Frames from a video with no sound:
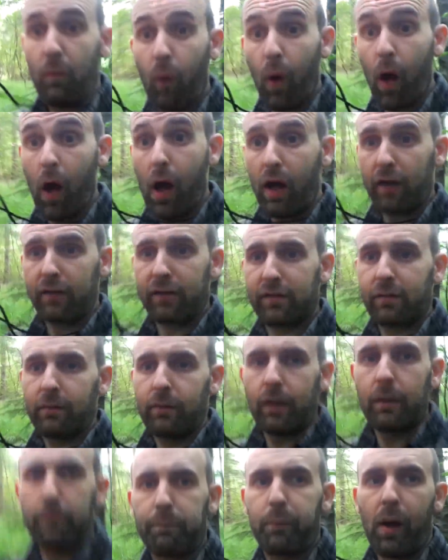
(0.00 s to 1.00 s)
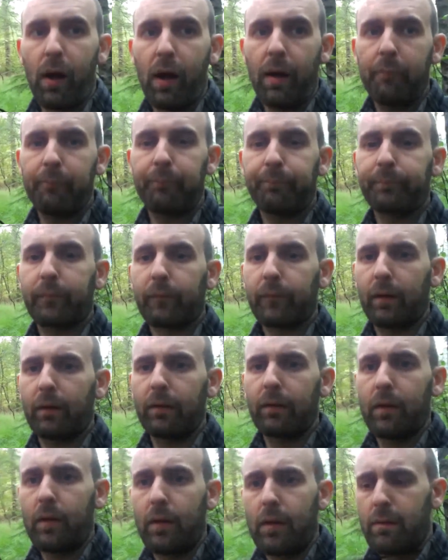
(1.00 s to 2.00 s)
works, but
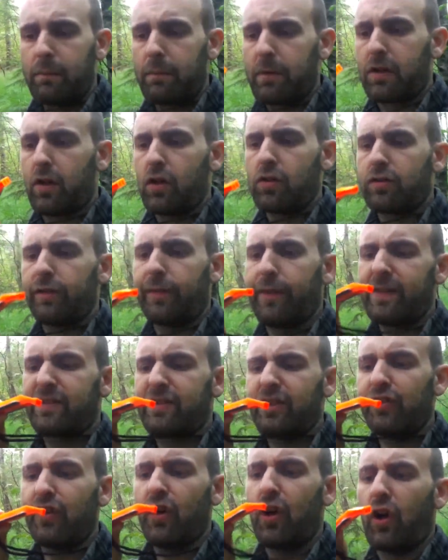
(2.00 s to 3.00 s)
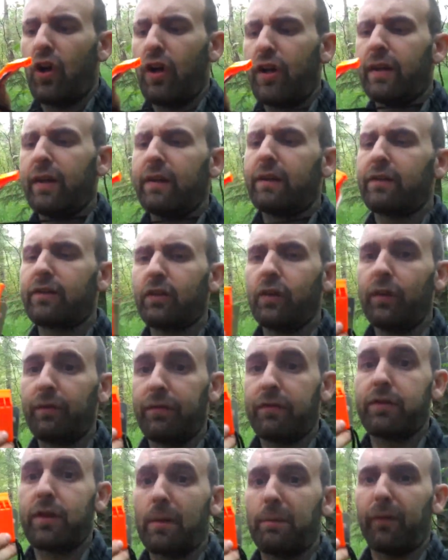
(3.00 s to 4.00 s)
because of its design and sort
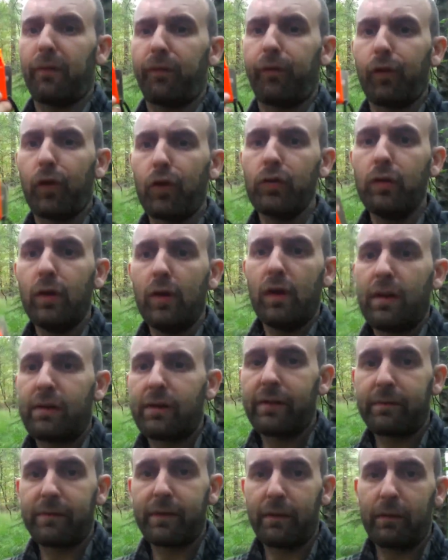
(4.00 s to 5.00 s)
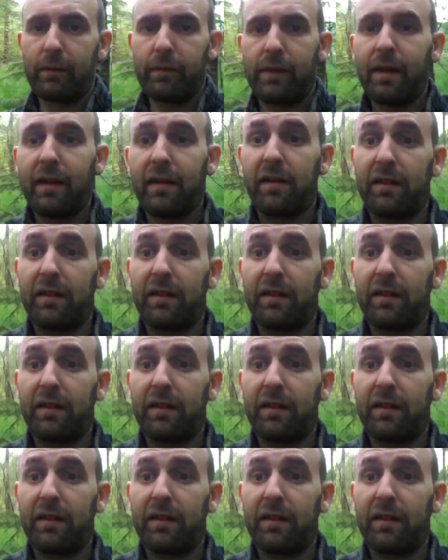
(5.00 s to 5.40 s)
of the double flute, the